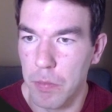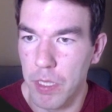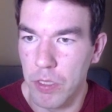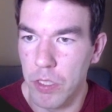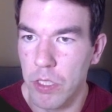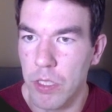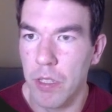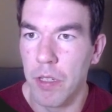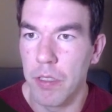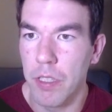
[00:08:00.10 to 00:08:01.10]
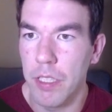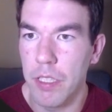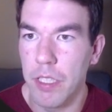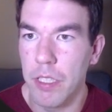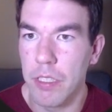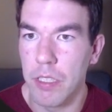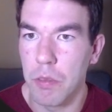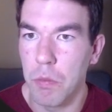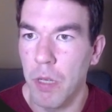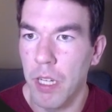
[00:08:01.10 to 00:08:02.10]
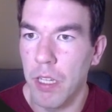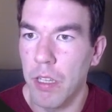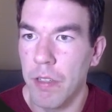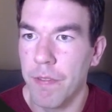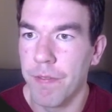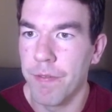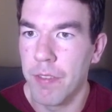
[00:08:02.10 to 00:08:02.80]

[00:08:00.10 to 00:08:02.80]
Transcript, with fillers: much. Delete these as well,